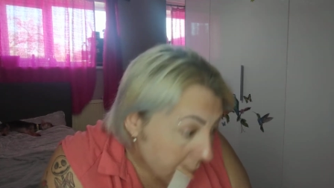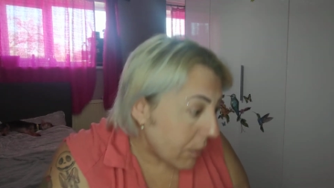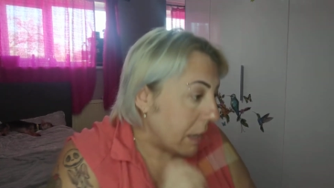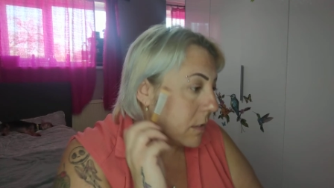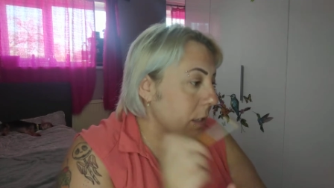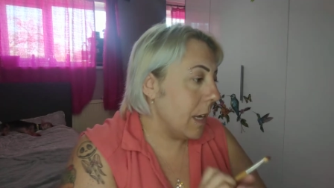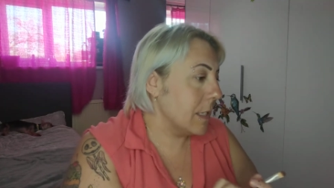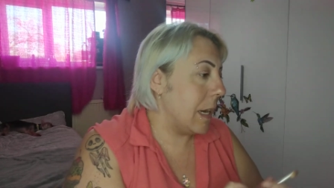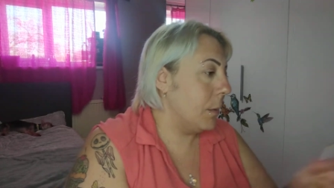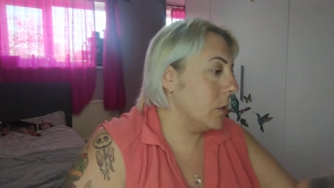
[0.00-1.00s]
Right, so
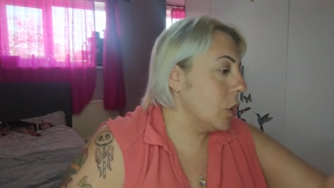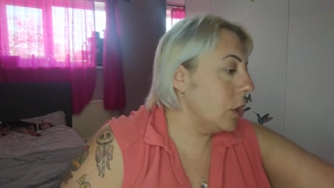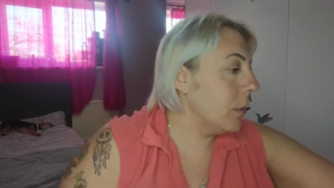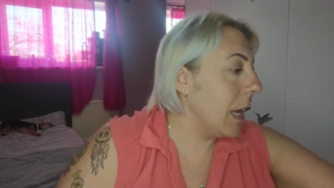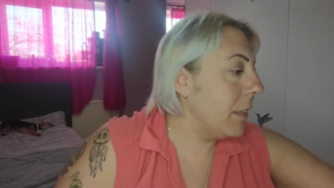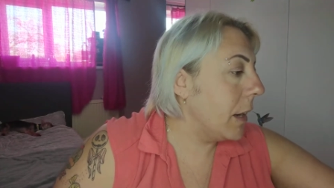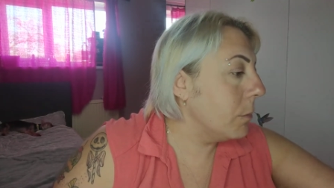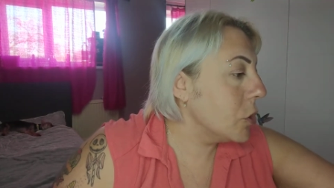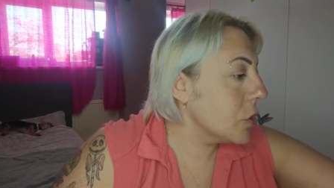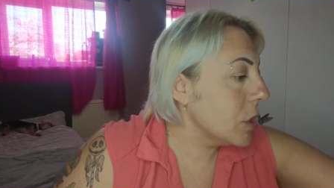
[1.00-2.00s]
that's that one done. And then
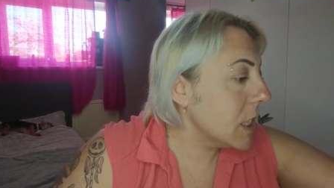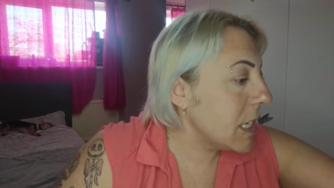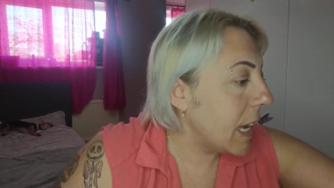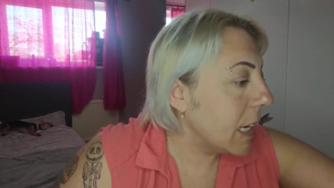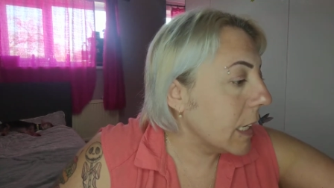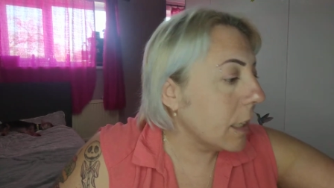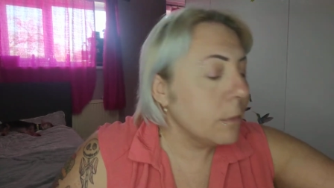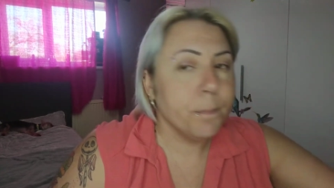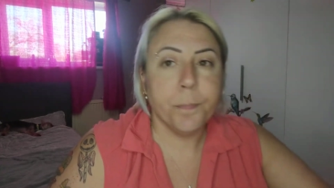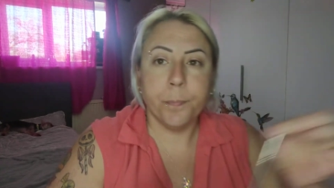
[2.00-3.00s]
I'm just going to take
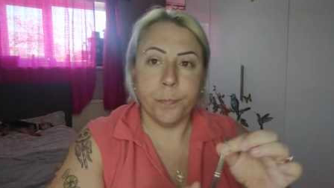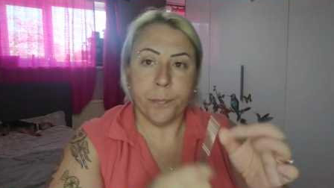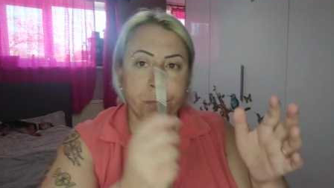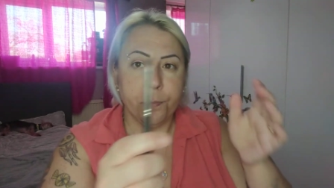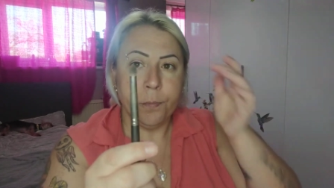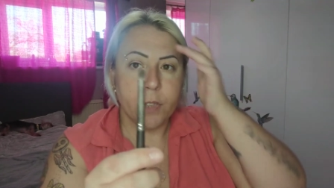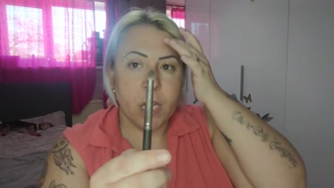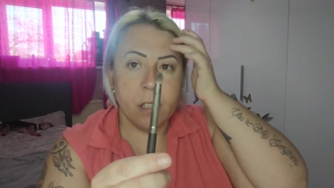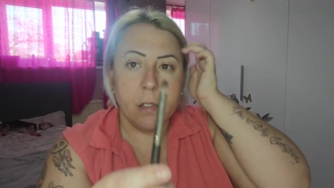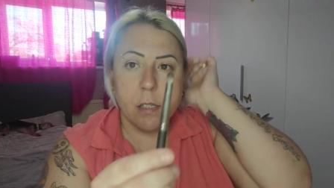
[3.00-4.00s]

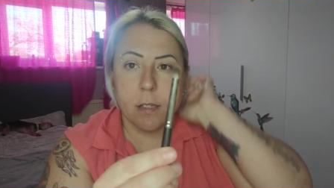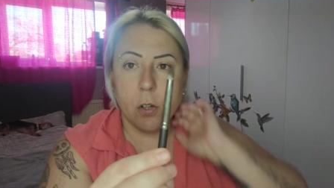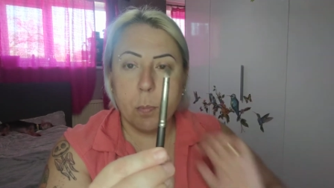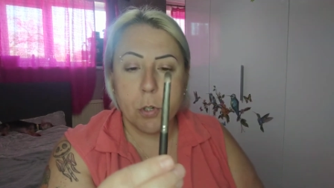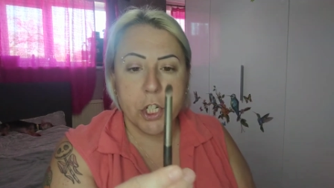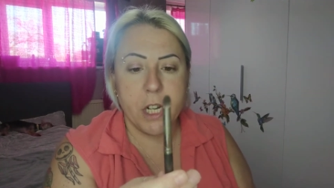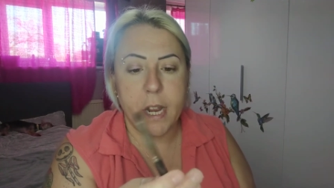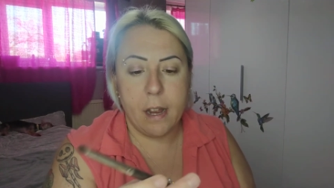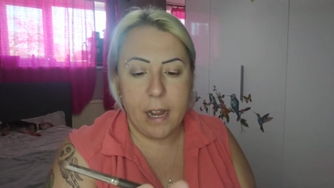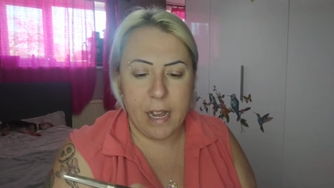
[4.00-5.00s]
this little brush
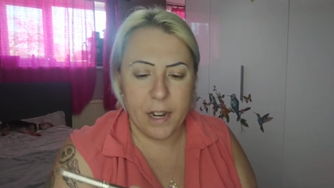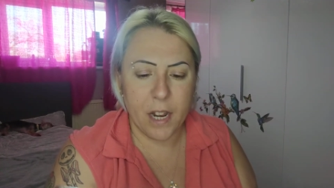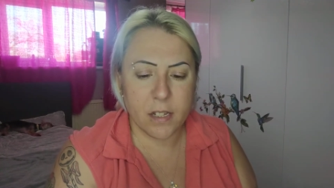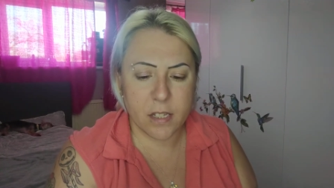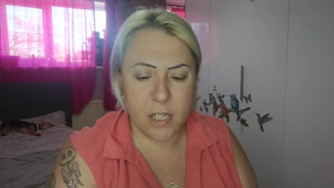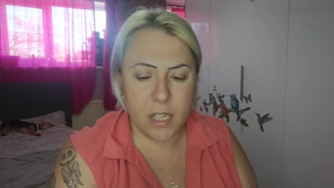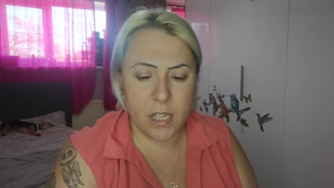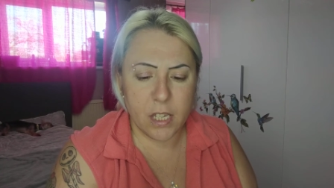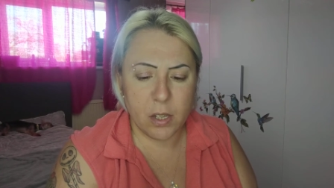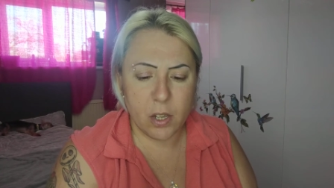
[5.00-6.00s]
here, and it's
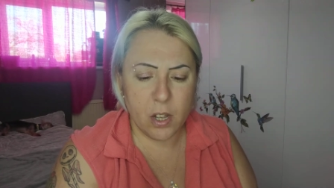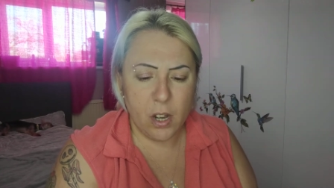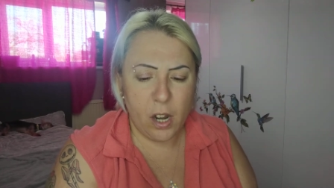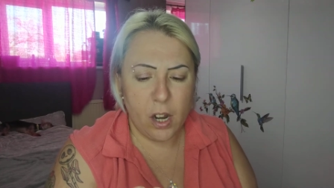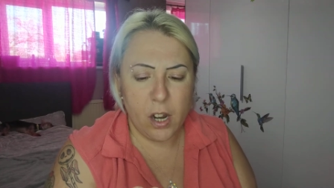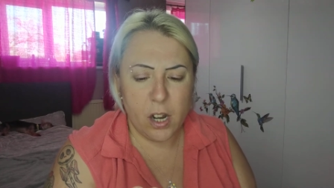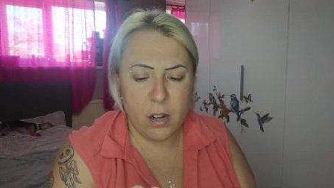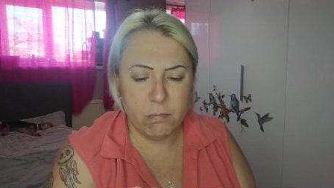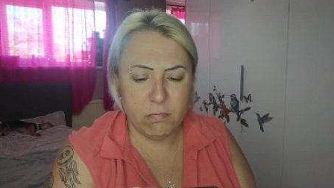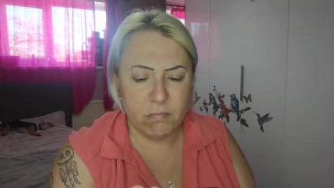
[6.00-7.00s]
the
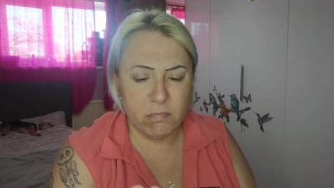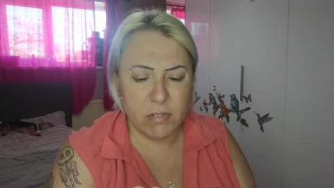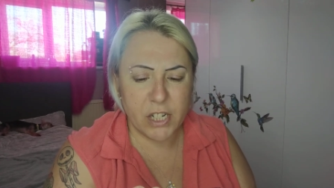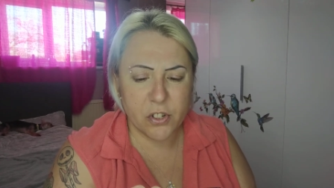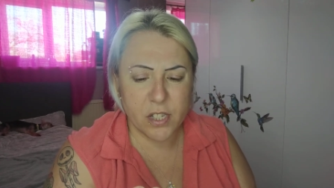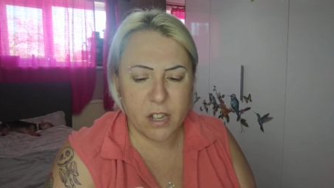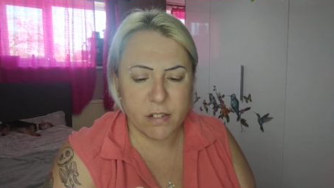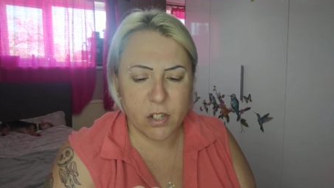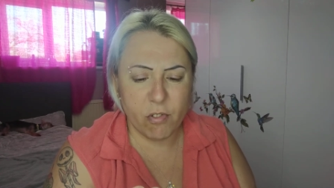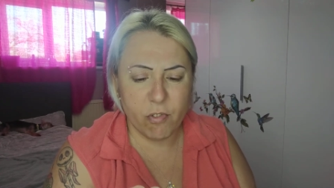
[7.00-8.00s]
it just
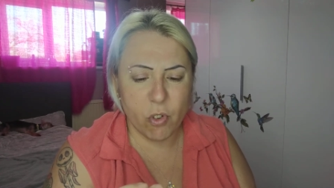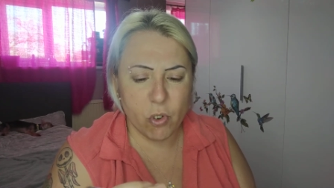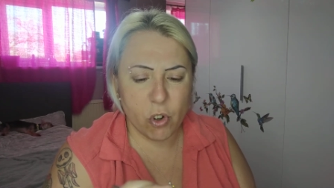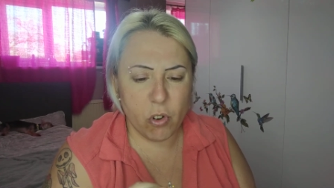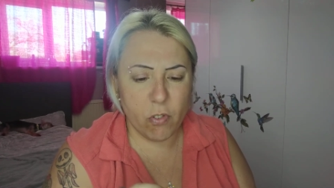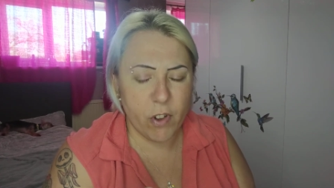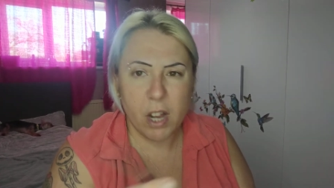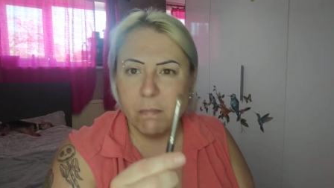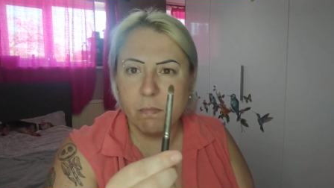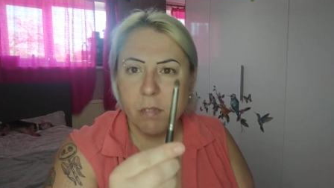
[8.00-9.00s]
says front cover,